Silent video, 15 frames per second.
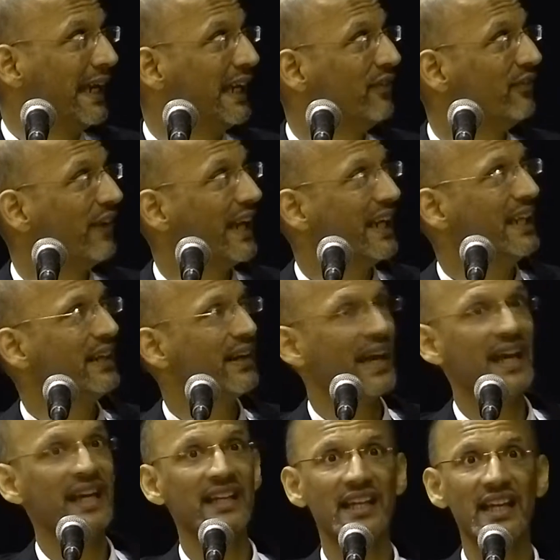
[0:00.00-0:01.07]
In very
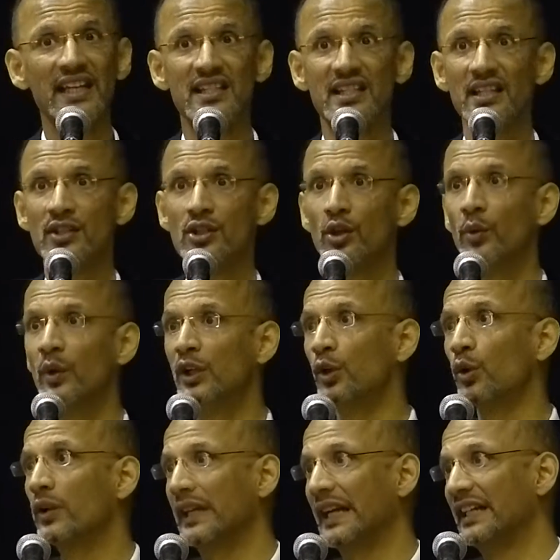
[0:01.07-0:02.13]
rare cases, you will
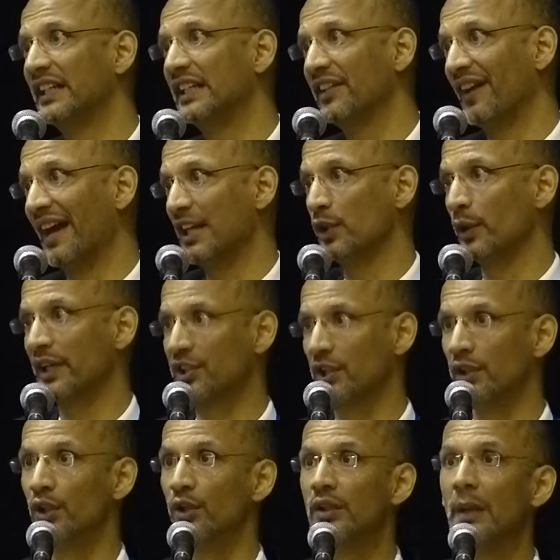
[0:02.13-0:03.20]
do credit
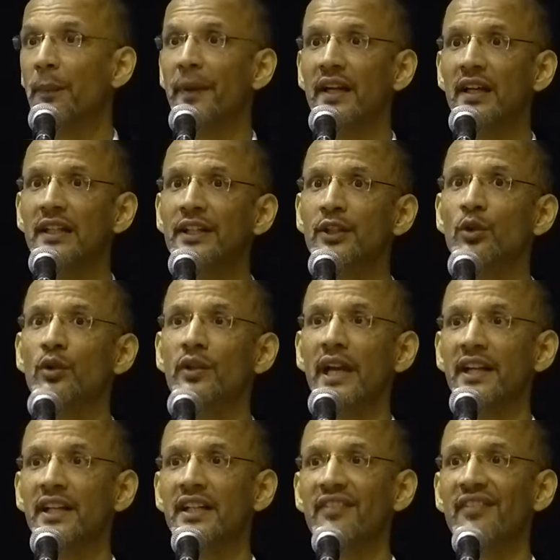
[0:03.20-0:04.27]
evaluation. You typically do
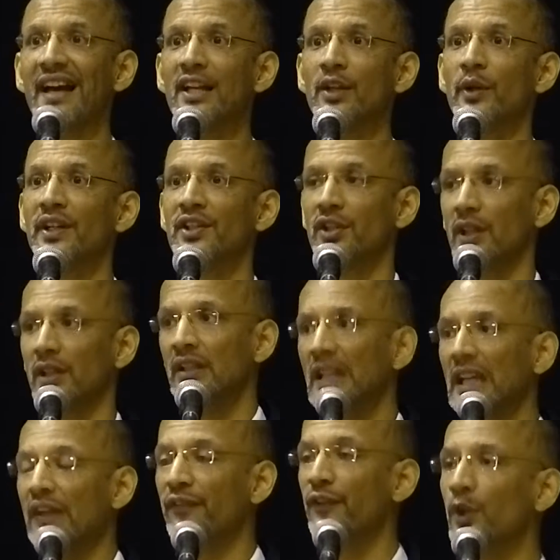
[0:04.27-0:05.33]
credit evaluation
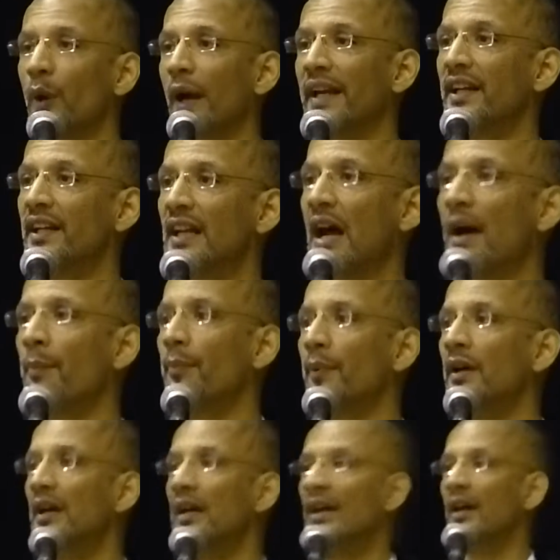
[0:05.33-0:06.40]
if you ended
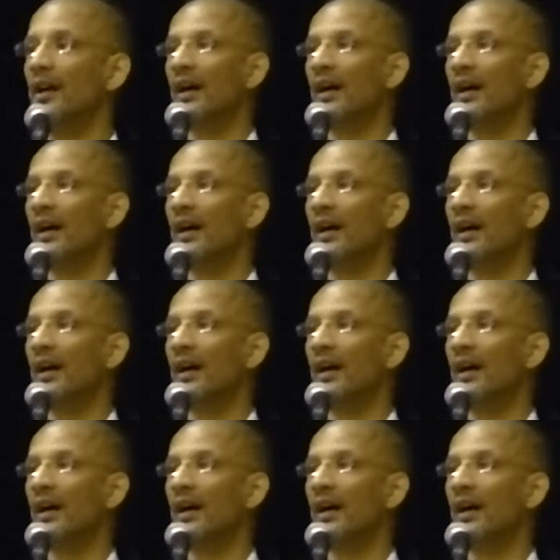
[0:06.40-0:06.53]
up